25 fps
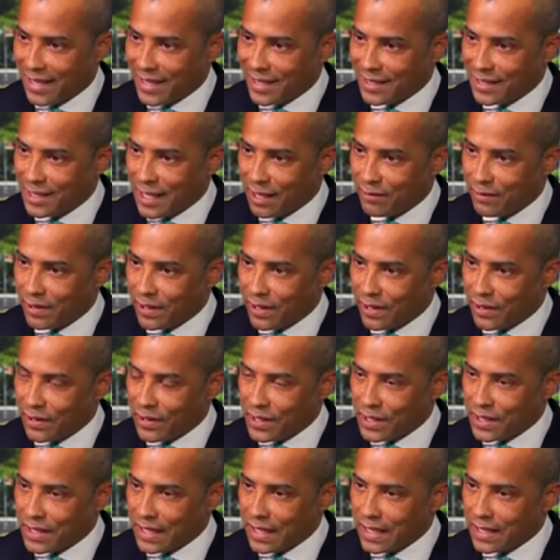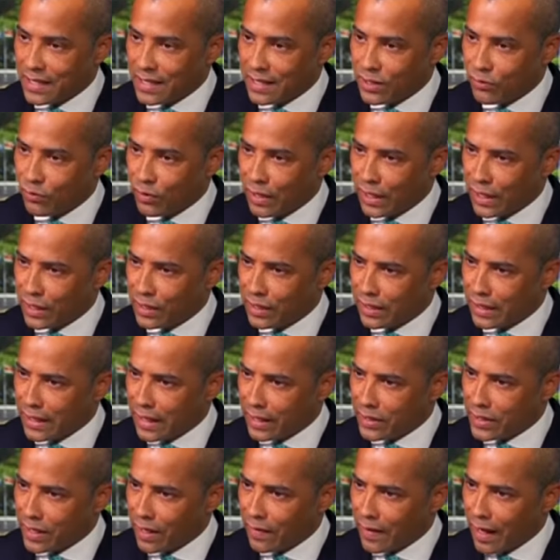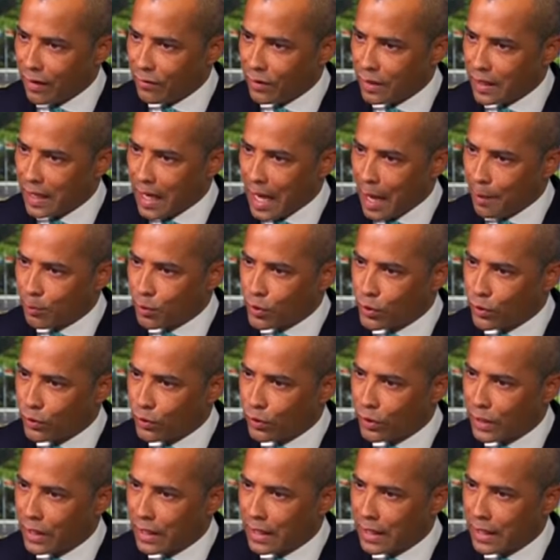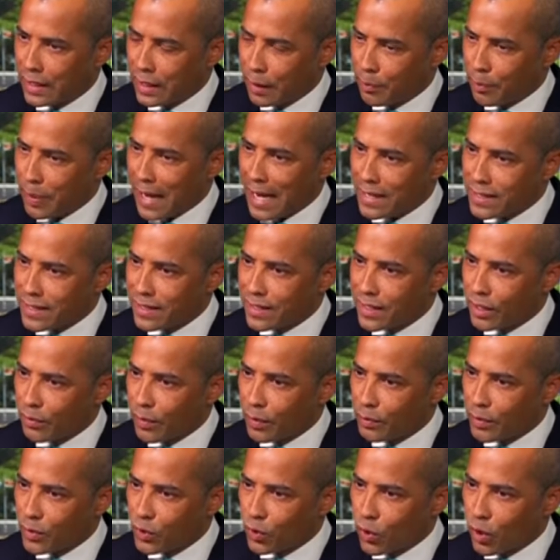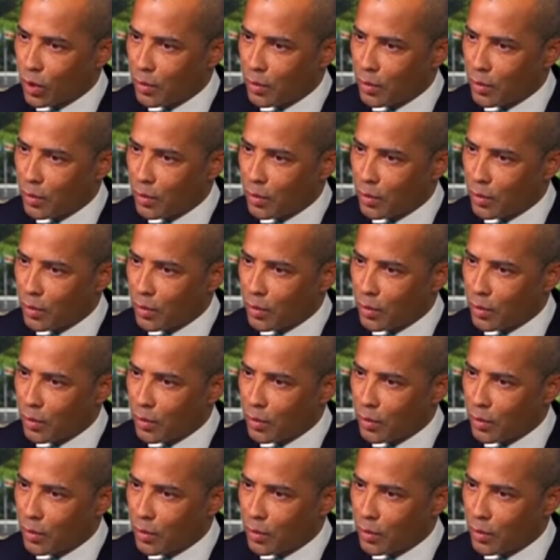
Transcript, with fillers: an endeavor this is really to get South Africa up to capacity when we